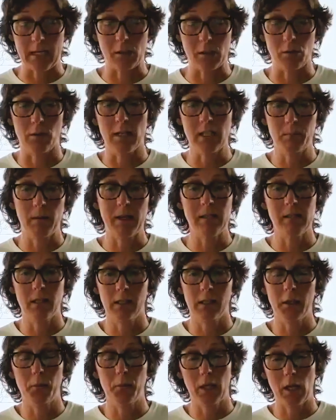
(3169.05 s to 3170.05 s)
So that's
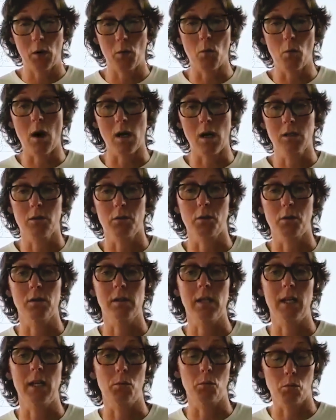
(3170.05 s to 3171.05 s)
basically what I walked through, was
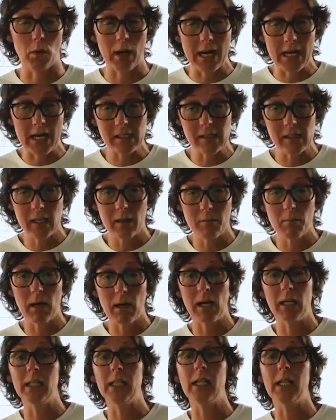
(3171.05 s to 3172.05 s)
like raising
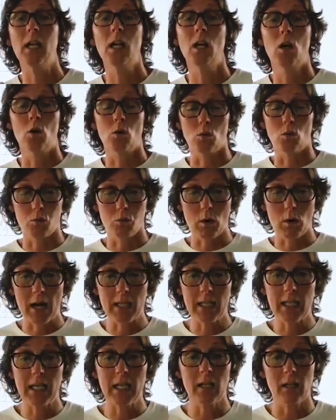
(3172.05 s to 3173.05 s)
money,
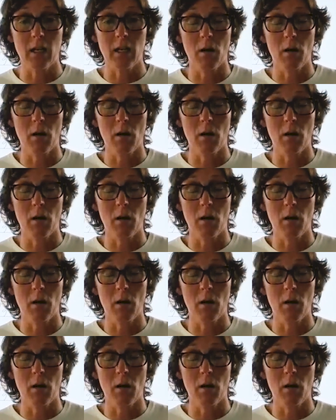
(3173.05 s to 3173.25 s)
running